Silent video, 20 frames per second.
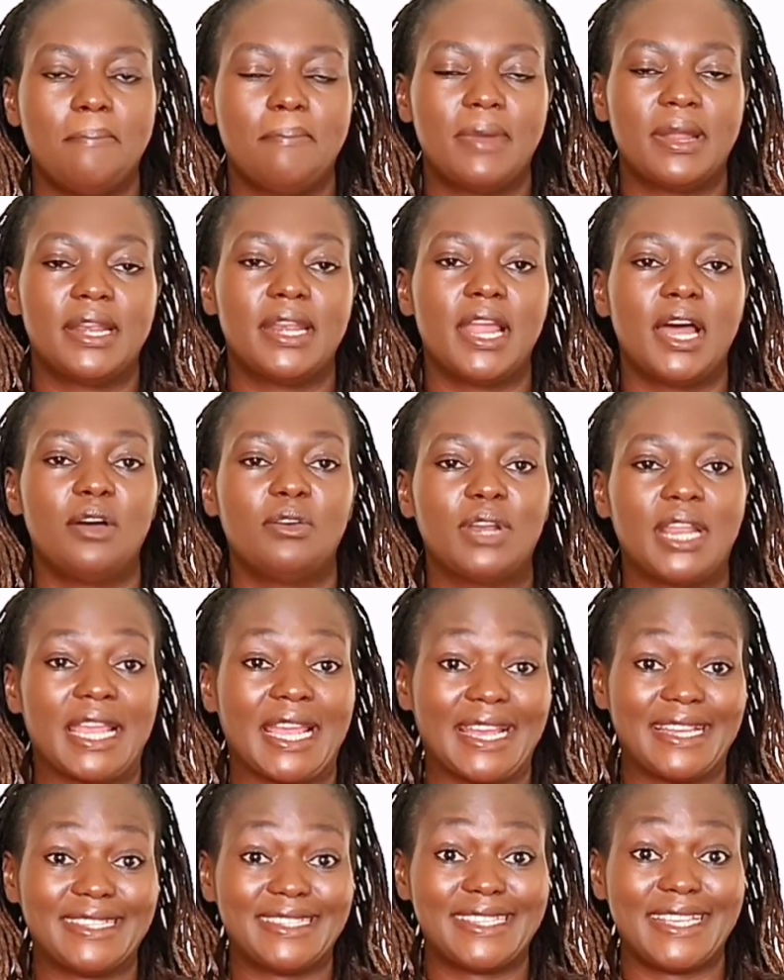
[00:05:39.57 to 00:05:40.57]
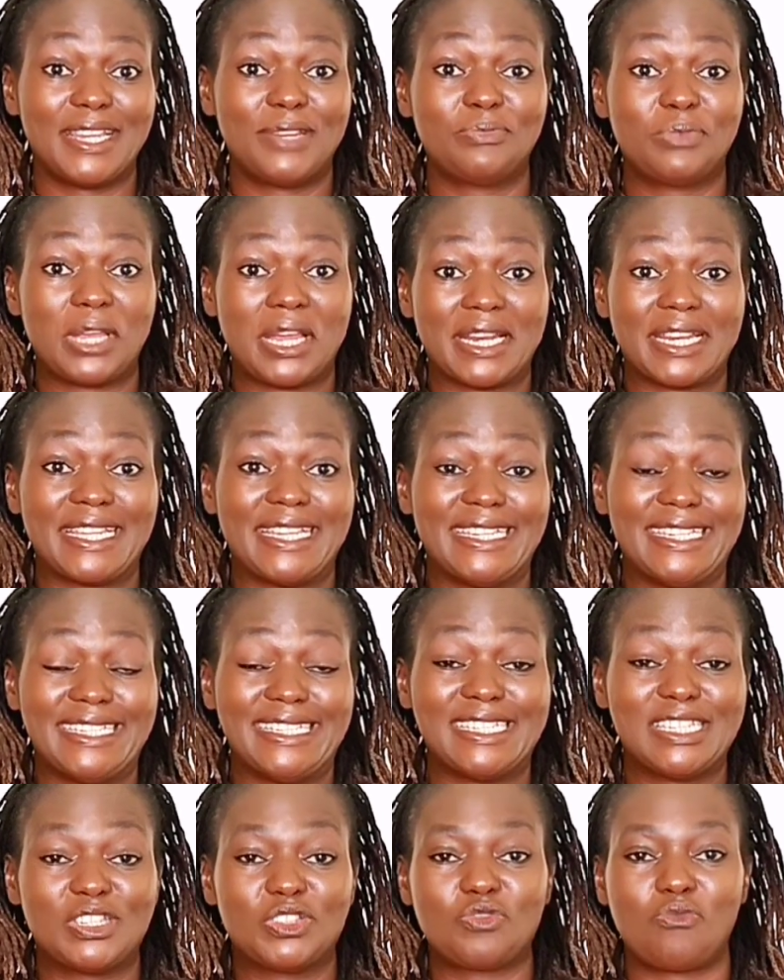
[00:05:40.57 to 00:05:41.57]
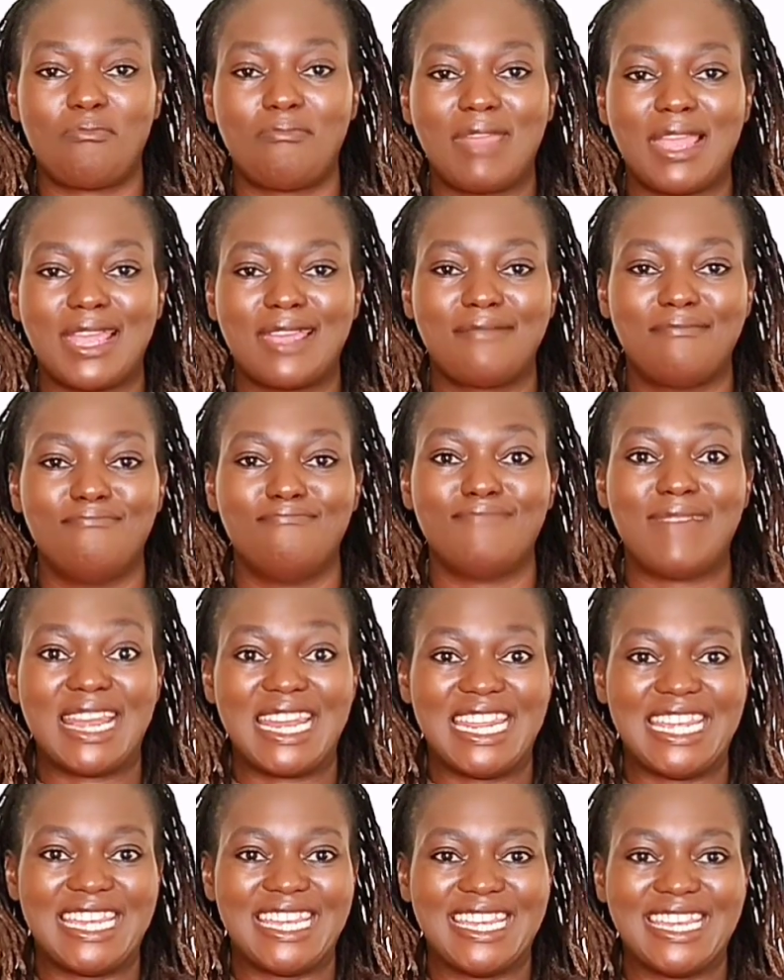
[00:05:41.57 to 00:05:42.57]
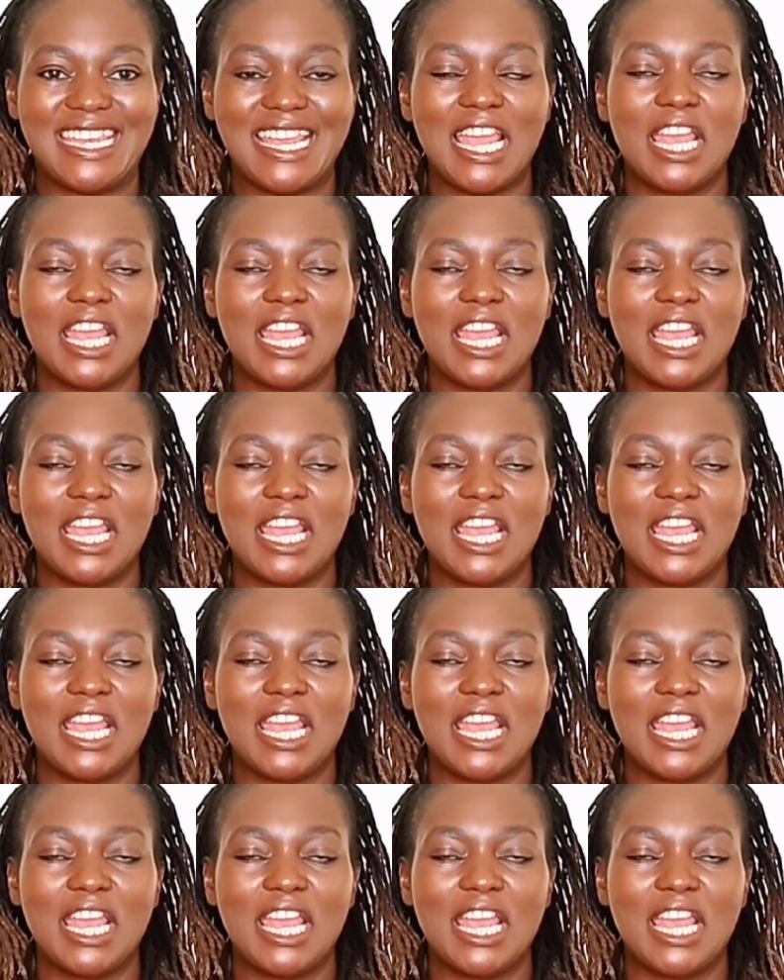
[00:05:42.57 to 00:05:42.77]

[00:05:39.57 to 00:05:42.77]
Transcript: But now, like I said, we are in it to make money.